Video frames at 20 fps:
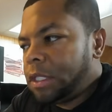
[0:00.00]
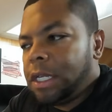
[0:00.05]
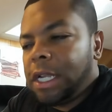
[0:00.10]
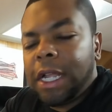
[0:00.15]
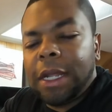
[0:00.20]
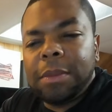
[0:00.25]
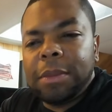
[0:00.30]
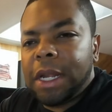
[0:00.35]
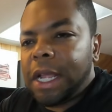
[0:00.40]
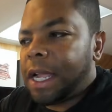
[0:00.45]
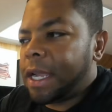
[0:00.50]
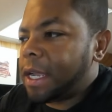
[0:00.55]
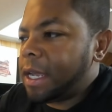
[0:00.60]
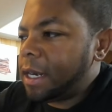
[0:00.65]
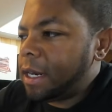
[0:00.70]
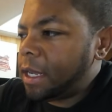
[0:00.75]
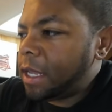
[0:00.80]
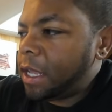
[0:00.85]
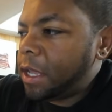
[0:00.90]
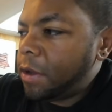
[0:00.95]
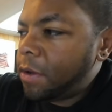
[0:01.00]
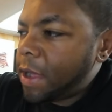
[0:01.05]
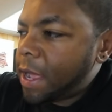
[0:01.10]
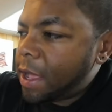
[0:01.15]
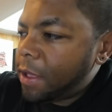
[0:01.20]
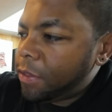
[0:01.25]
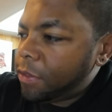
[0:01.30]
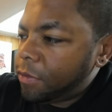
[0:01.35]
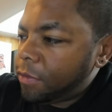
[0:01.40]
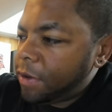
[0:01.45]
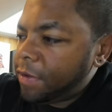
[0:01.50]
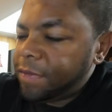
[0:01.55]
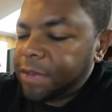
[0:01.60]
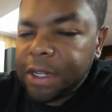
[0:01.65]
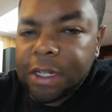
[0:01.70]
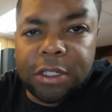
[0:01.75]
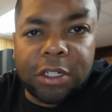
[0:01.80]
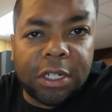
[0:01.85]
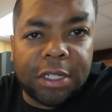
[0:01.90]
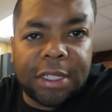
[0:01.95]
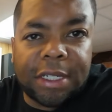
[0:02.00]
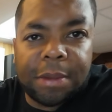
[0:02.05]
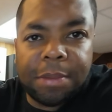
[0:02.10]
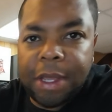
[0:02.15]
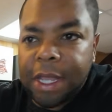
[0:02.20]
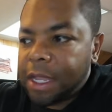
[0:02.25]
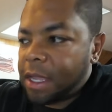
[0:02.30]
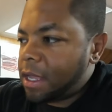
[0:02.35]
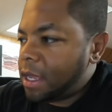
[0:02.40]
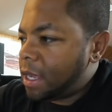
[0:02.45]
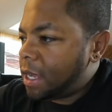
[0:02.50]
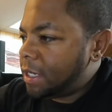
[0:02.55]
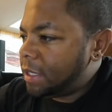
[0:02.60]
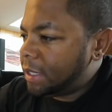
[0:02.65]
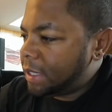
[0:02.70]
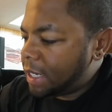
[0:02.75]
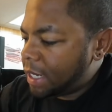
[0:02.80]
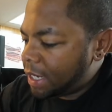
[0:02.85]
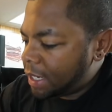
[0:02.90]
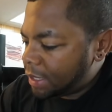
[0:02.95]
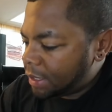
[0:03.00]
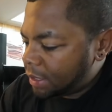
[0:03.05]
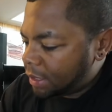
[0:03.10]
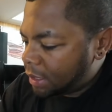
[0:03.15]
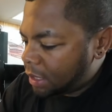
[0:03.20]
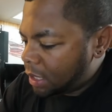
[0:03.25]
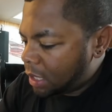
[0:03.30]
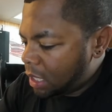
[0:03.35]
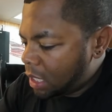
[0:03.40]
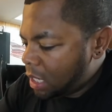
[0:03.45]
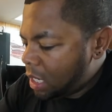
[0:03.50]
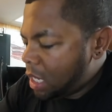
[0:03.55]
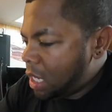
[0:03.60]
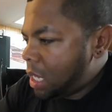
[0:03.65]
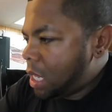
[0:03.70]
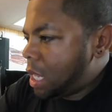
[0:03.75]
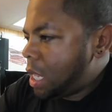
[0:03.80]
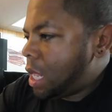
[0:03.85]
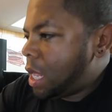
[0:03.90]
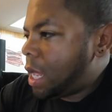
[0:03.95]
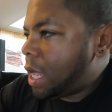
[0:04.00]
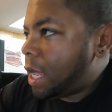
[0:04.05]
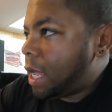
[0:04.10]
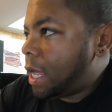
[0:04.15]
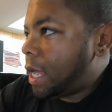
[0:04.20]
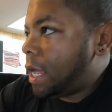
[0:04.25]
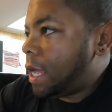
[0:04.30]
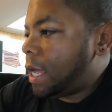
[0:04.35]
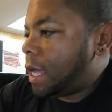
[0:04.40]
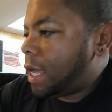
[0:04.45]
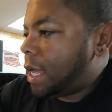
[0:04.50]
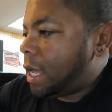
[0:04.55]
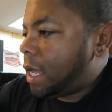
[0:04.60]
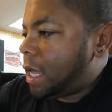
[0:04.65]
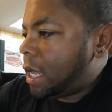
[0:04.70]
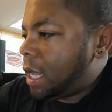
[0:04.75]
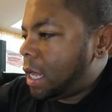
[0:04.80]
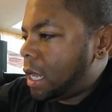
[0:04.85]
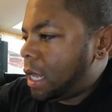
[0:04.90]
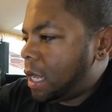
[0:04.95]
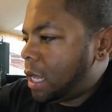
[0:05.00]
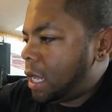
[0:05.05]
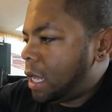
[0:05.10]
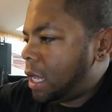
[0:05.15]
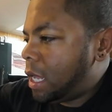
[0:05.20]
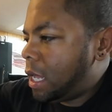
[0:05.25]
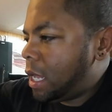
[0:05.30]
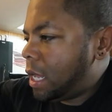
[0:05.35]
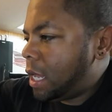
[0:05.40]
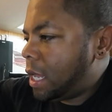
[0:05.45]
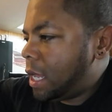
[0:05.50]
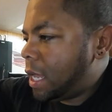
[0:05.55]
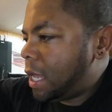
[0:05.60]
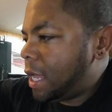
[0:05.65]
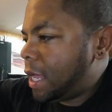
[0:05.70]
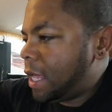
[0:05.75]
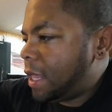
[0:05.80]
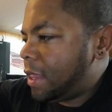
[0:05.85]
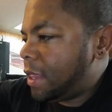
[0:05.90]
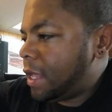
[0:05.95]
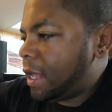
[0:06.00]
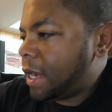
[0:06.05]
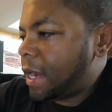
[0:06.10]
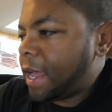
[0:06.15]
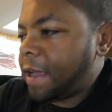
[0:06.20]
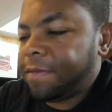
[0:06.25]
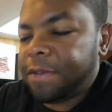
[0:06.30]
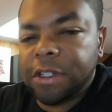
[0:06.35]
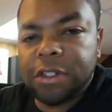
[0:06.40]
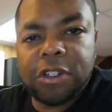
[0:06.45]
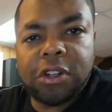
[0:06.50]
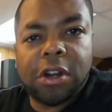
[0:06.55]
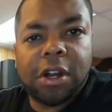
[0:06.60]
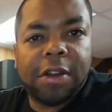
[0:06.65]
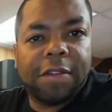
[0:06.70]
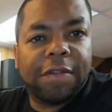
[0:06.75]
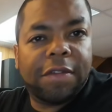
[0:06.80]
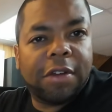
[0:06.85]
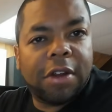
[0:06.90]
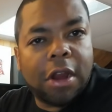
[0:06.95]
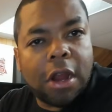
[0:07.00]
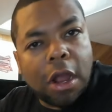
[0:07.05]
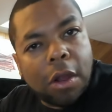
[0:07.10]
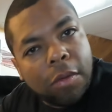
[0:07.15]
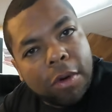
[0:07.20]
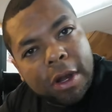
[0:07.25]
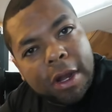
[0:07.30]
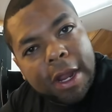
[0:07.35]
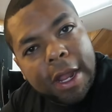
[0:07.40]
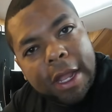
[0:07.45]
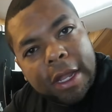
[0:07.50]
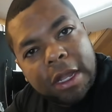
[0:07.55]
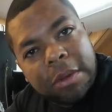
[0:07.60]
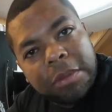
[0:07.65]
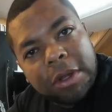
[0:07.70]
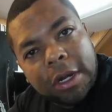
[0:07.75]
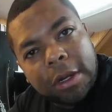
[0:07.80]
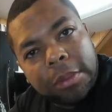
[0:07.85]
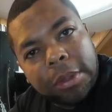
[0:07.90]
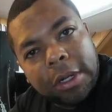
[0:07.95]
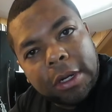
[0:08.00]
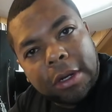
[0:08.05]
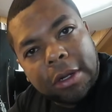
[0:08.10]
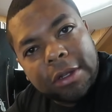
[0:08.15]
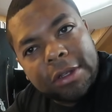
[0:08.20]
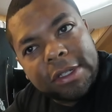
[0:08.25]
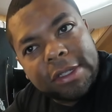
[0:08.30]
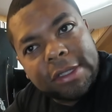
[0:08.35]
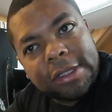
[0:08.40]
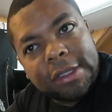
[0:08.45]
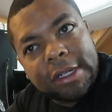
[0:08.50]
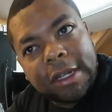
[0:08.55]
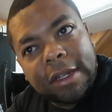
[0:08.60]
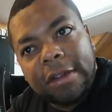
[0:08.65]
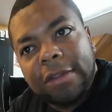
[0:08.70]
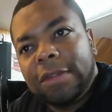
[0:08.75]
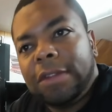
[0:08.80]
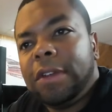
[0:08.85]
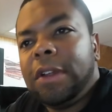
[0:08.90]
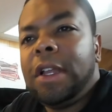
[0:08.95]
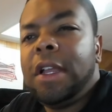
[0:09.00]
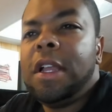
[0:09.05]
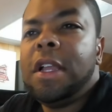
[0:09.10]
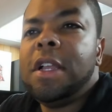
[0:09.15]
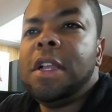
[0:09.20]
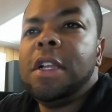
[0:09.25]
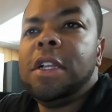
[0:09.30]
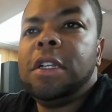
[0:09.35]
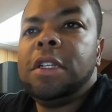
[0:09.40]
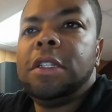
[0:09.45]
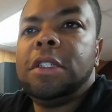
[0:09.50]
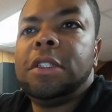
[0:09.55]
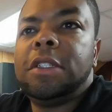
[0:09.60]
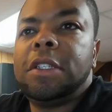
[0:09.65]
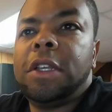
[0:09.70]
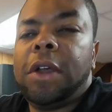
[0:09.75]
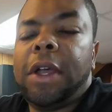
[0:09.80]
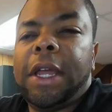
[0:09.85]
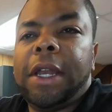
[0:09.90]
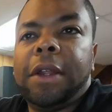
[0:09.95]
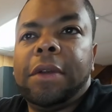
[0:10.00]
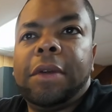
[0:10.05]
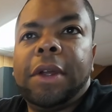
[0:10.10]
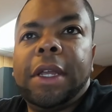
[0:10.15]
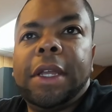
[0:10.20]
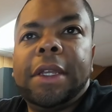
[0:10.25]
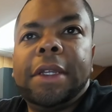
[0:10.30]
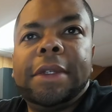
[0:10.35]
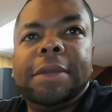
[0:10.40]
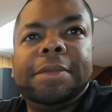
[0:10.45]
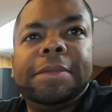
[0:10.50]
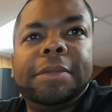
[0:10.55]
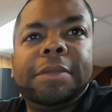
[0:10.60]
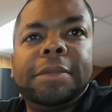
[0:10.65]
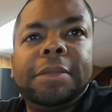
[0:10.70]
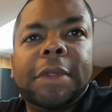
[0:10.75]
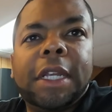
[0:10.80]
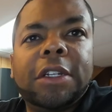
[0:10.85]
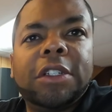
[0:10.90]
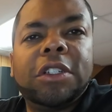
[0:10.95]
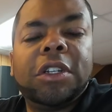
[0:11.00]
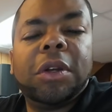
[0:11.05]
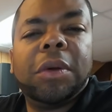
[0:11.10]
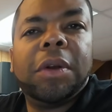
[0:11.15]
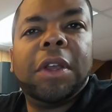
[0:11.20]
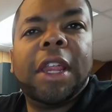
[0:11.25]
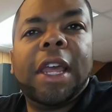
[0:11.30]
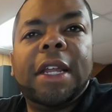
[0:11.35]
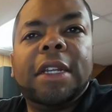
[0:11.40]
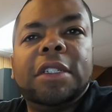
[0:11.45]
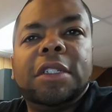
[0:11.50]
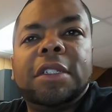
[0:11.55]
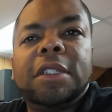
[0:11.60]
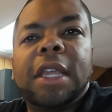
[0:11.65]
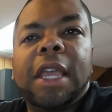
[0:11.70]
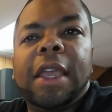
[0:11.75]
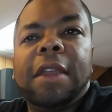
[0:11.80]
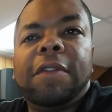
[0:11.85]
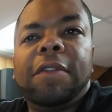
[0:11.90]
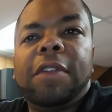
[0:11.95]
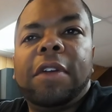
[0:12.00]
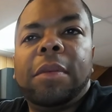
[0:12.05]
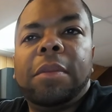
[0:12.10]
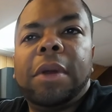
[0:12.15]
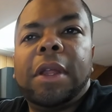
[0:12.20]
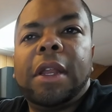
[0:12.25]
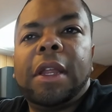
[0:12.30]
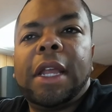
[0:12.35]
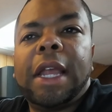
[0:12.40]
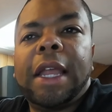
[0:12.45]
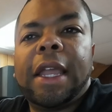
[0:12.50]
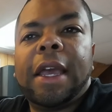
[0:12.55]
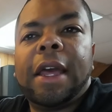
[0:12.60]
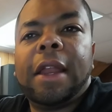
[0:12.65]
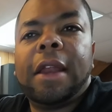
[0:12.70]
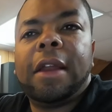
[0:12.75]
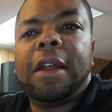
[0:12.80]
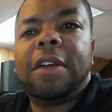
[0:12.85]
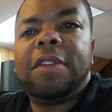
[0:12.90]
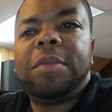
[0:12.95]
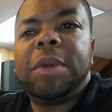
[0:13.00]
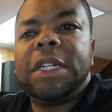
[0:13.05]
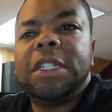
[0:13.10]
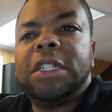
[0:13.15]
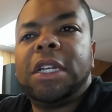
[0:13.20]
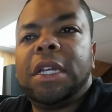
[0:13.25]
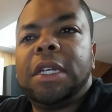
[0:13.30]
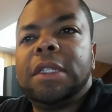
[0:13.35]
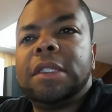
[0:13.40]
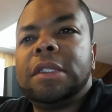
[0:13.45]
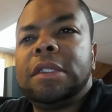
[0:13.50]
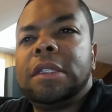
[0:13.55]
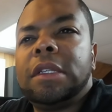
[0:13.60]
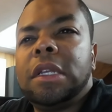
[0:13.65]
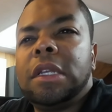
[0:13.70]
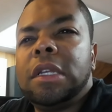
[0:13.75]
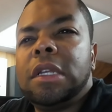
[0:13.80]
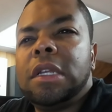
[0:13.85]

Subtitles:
I'm not going to go out thrifting just to make content and then have to try to figure out where the heck I'm going to put all this stuff. So anyway, not sure where that just came from, but I got it off my chest.